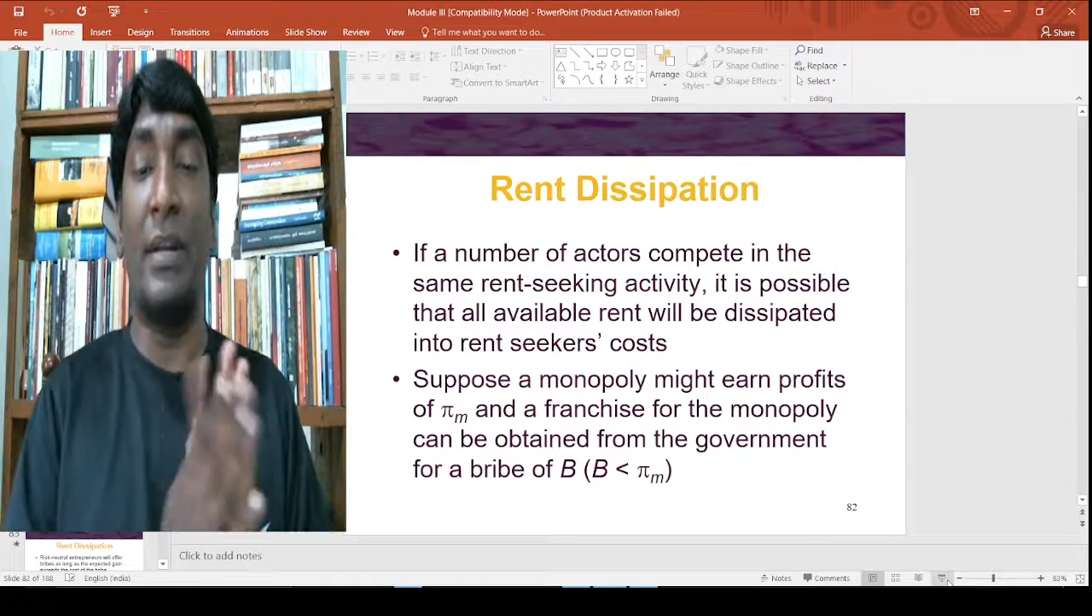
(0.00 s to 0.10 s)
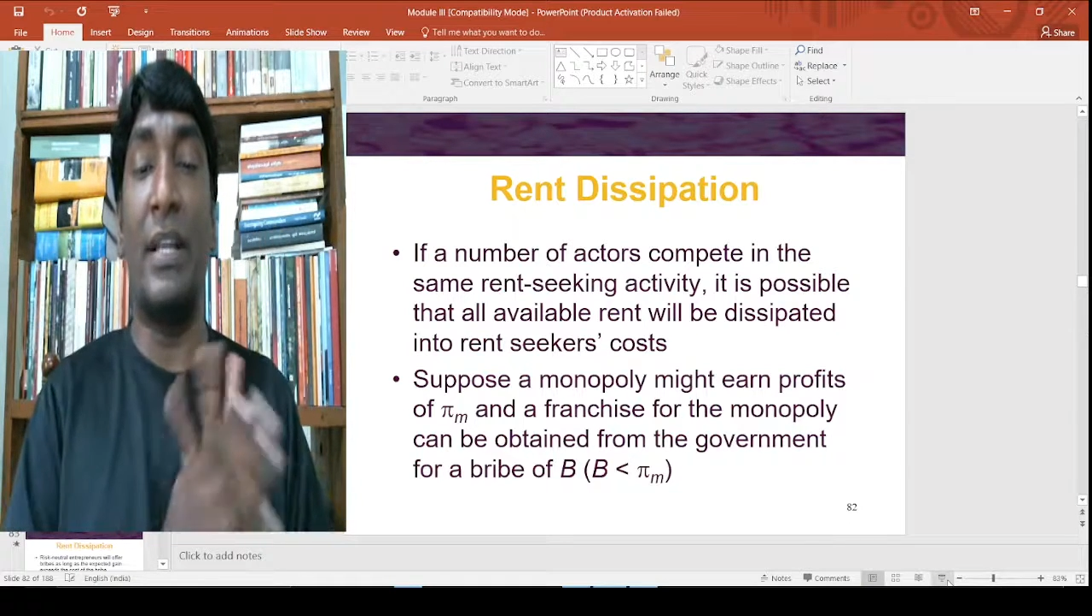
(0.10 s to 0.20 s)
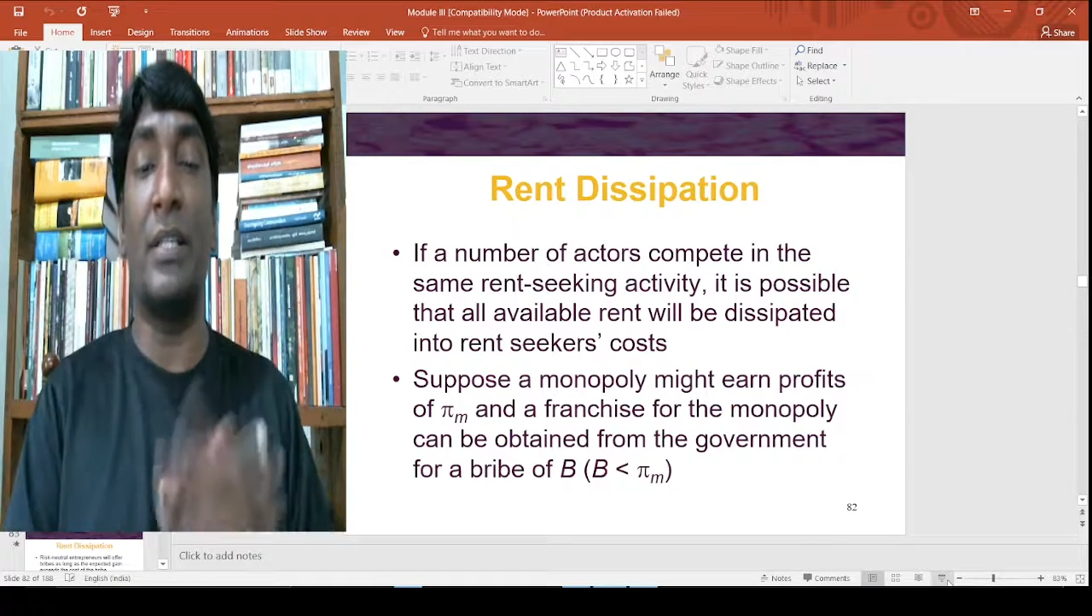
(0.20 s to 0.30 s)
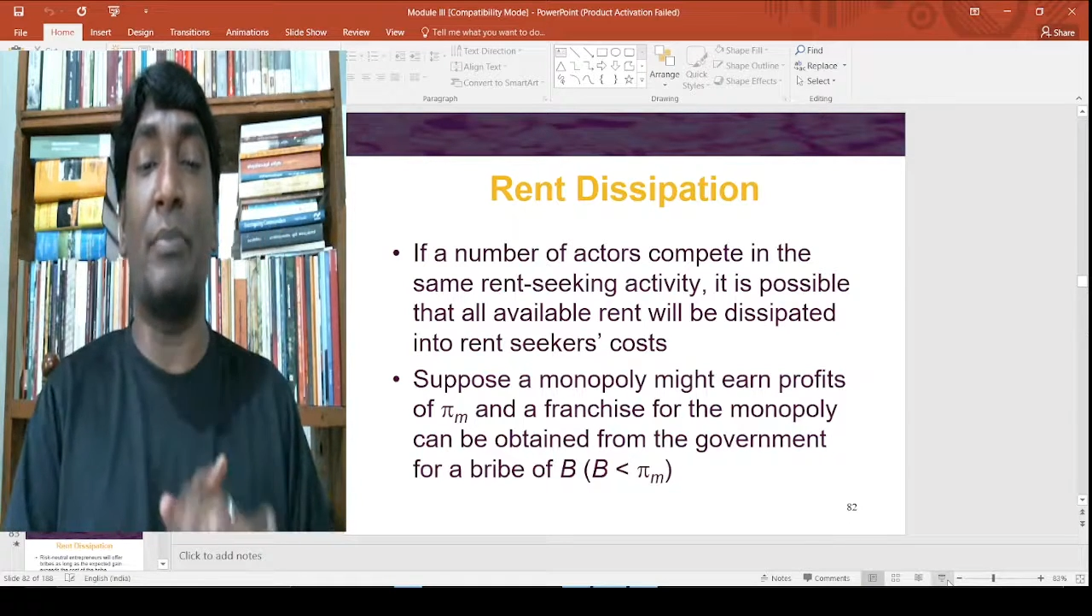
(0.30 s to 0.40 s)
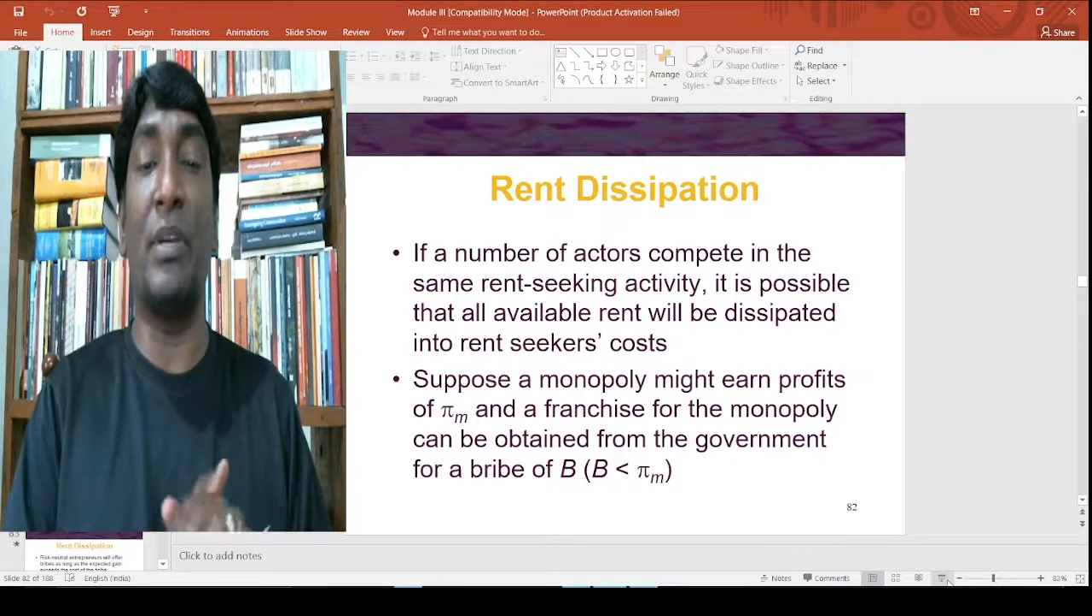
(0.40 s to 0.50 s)

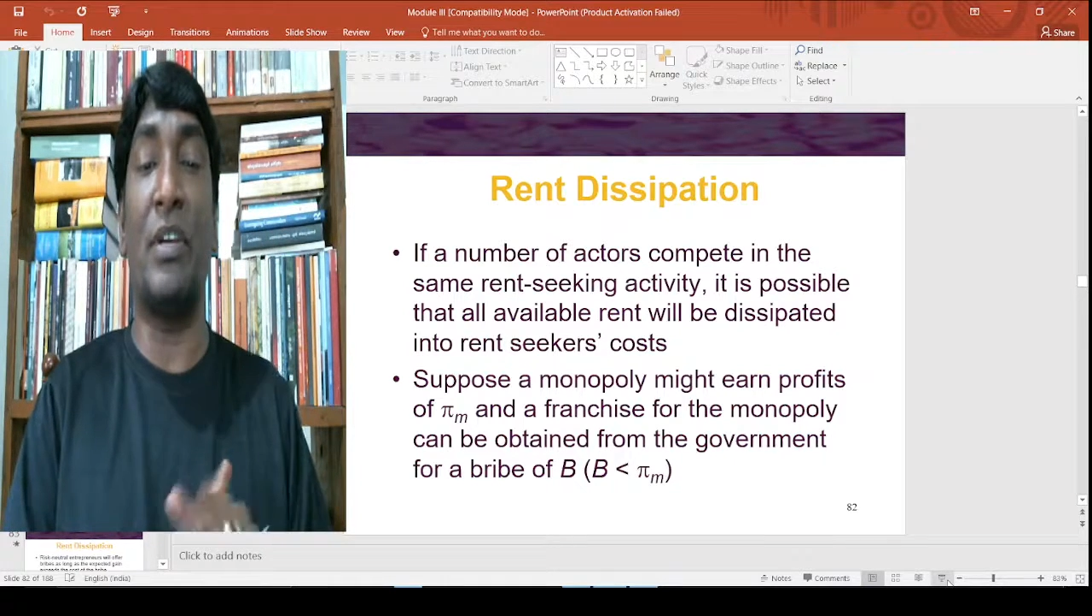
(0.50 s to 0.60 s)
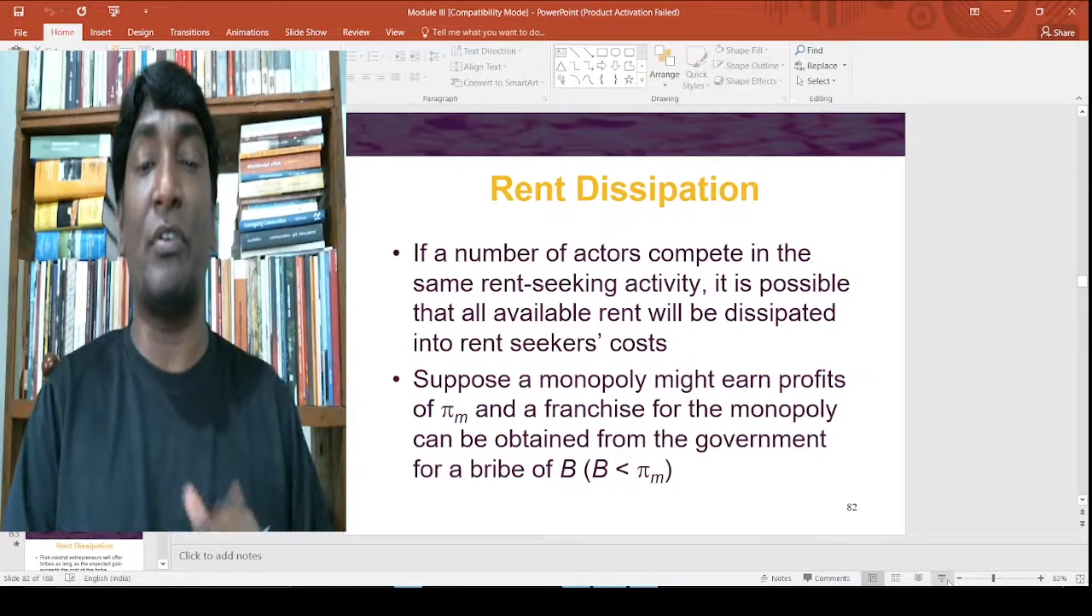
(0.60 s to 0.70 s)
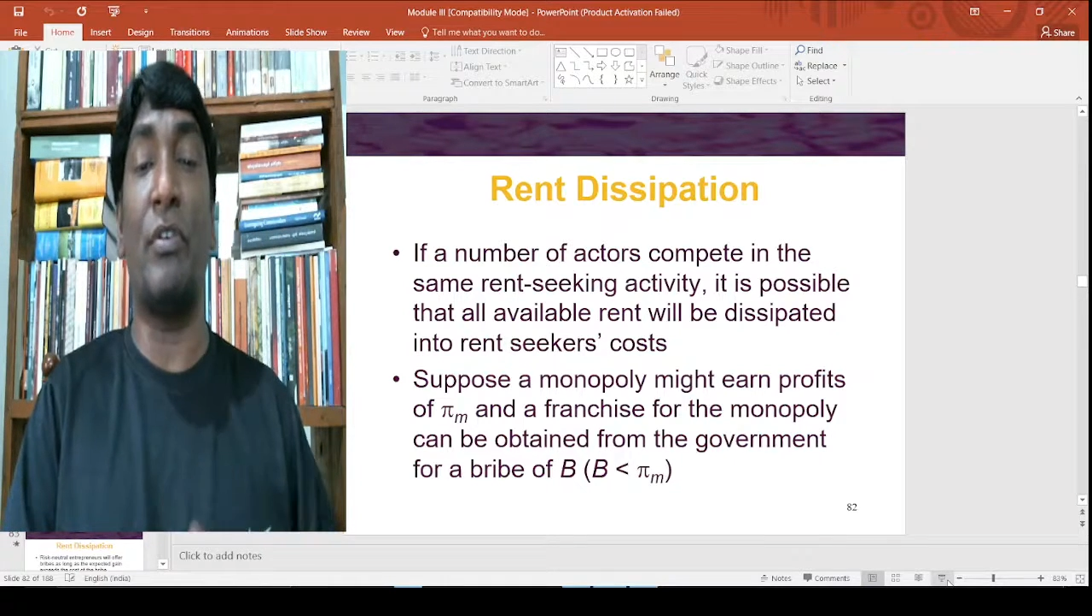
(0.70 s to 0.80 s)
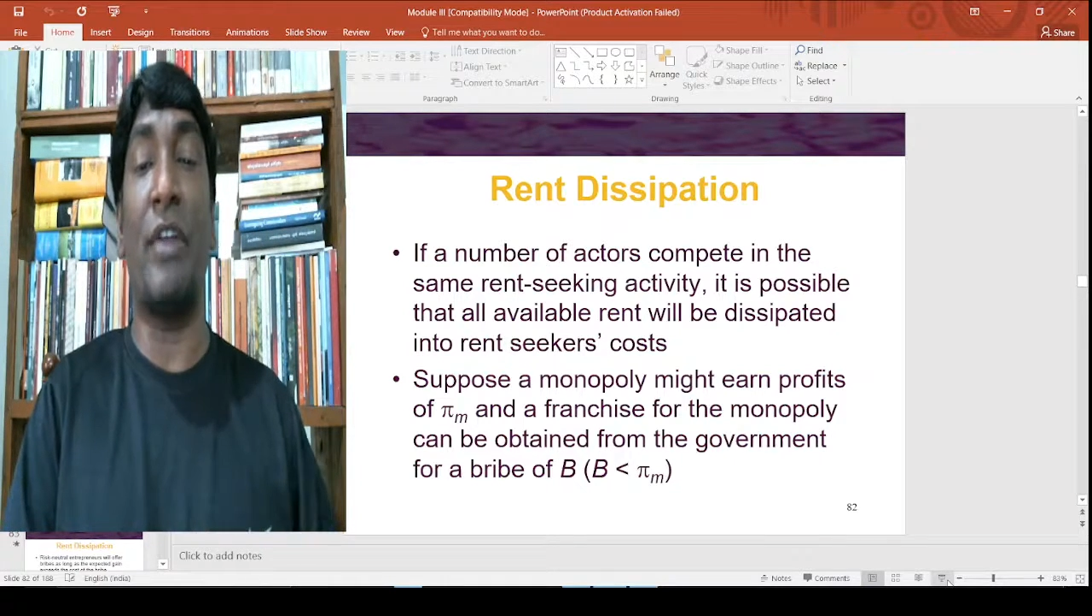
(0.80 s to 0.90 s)
dissipated into